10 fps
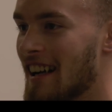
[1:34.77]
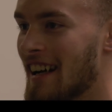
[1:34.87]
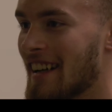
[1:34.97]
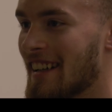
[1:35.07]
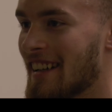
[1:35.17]

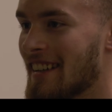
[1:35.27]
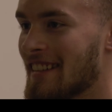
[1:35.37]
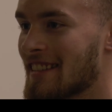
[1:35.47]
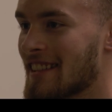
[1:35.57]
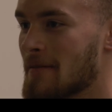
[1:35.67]
I
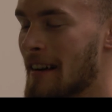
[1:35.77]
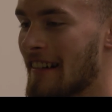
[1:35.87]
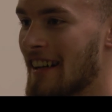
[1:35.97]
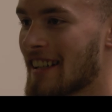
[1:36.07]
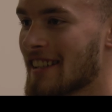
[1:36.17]
did
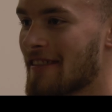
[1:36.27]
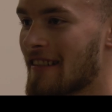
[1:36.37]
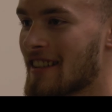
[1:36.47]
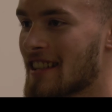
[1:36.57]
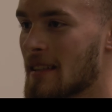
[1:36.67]
parallaxing
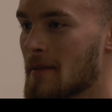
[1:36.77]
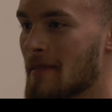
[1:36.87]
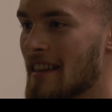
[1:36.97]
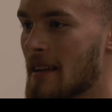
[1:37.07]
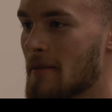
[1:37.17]
for the ships,
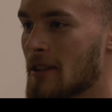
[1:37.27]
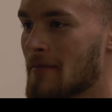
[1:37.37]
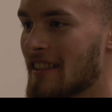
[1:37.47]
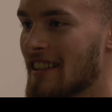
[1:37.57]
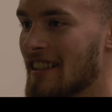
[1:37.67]
made them look
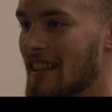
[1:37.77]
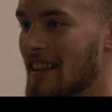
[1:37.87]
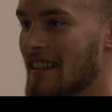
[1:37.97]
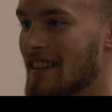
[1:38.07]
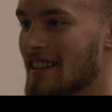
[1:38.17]
pretty,
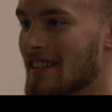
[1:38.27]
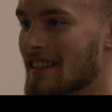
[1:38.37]
and